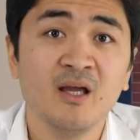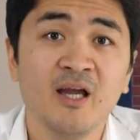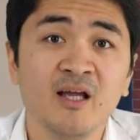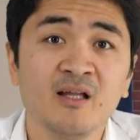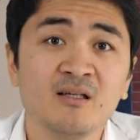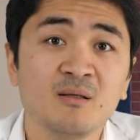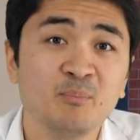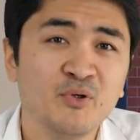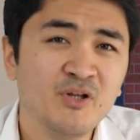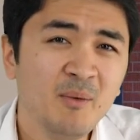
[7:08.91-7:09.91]
And
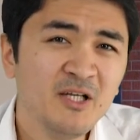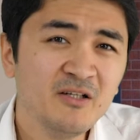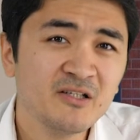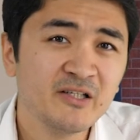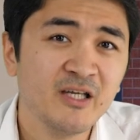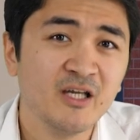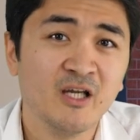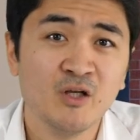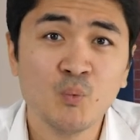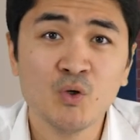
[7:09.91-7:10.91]
predominantly
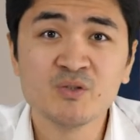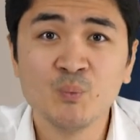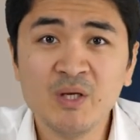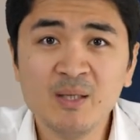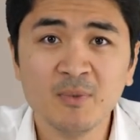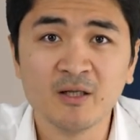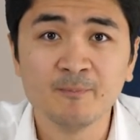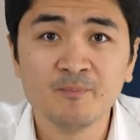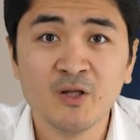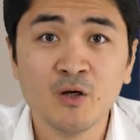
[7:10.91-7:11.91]
it was women
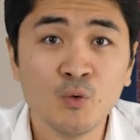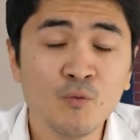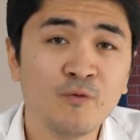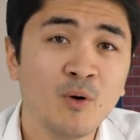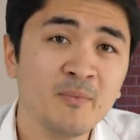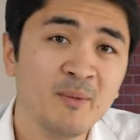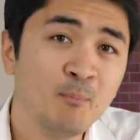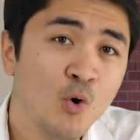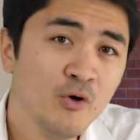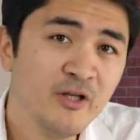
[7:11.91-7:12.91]
who from the
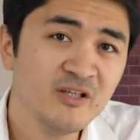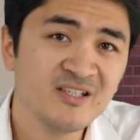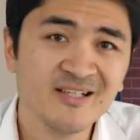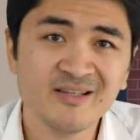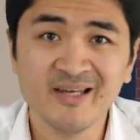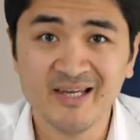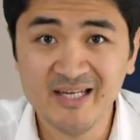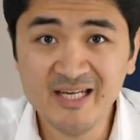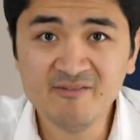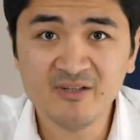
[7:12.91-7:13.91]
morning till the
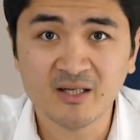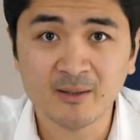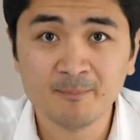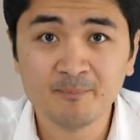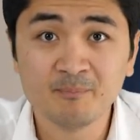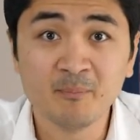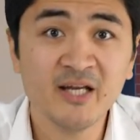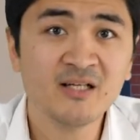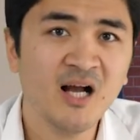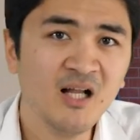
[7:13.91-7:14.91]
evening
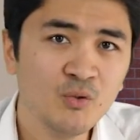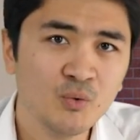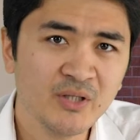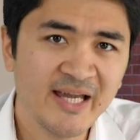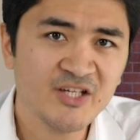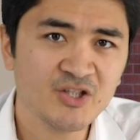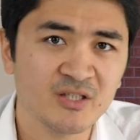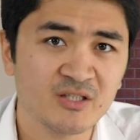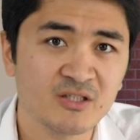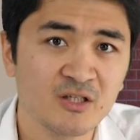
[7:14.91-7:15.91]
made
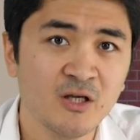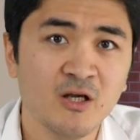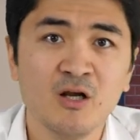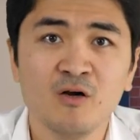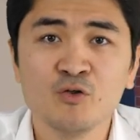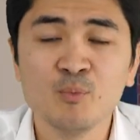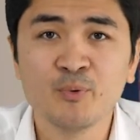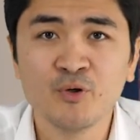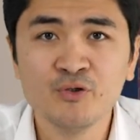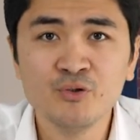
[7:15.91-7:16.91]
calculations to
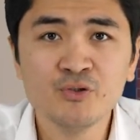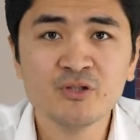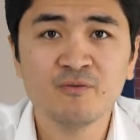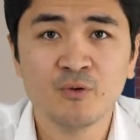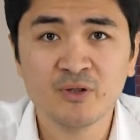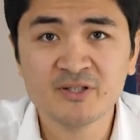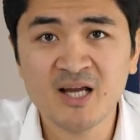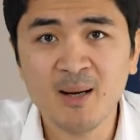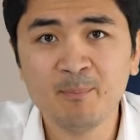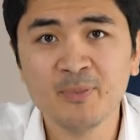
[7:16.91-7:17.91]
produce, for
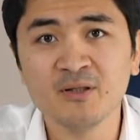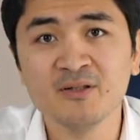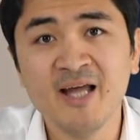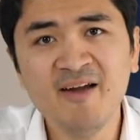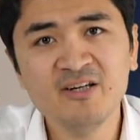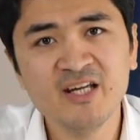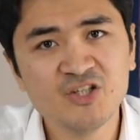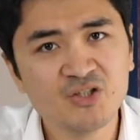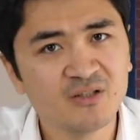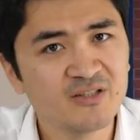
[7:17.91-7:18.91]
example,
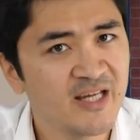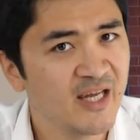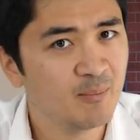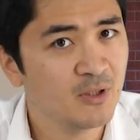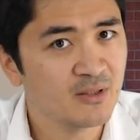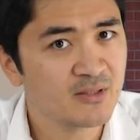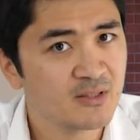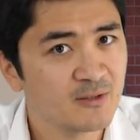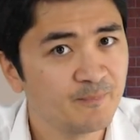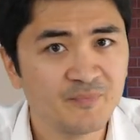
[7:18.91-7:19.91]
navigational
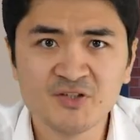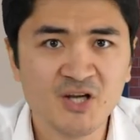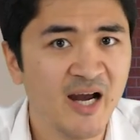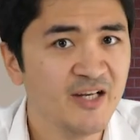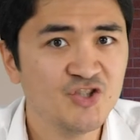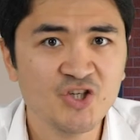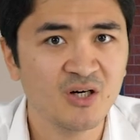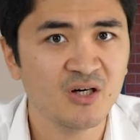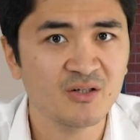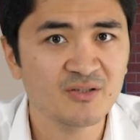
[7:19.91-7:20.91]
tables, tide
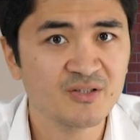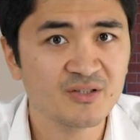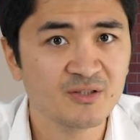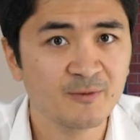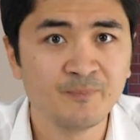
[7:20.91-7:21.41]
charts,